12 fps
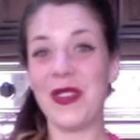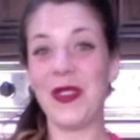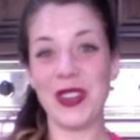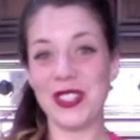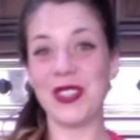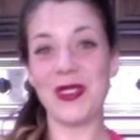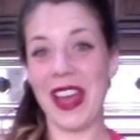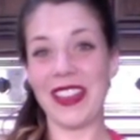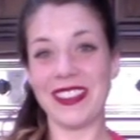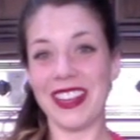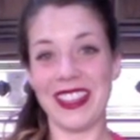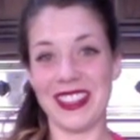wouldn't you
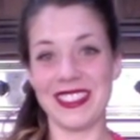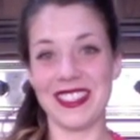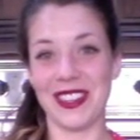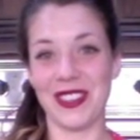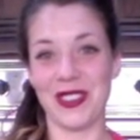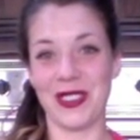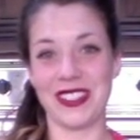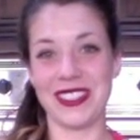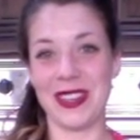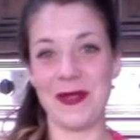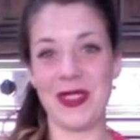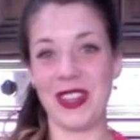rather get this on your
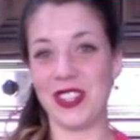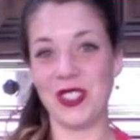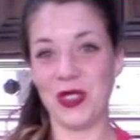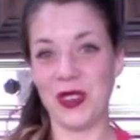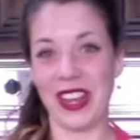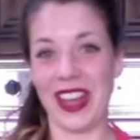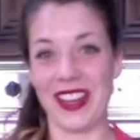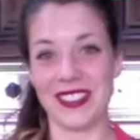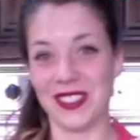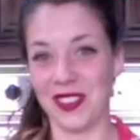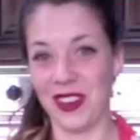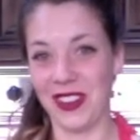doorstep than a tuna
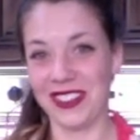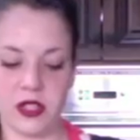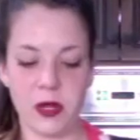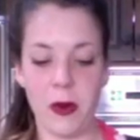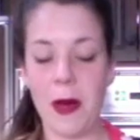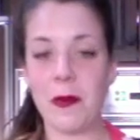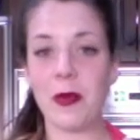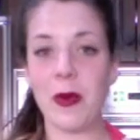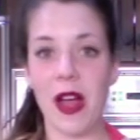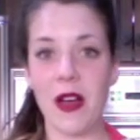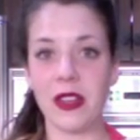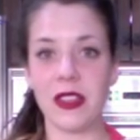casserole? So I'm
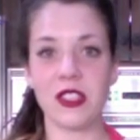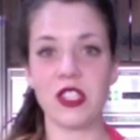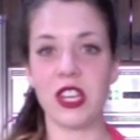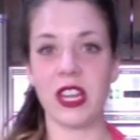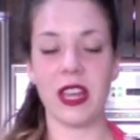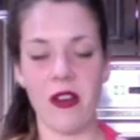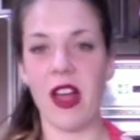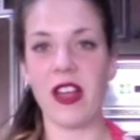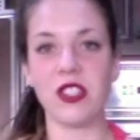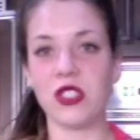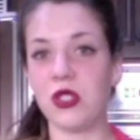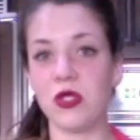browning the chicken.
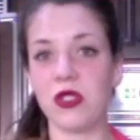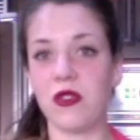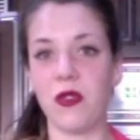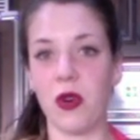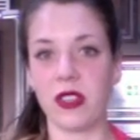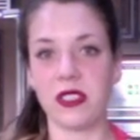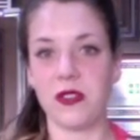I just use a fork to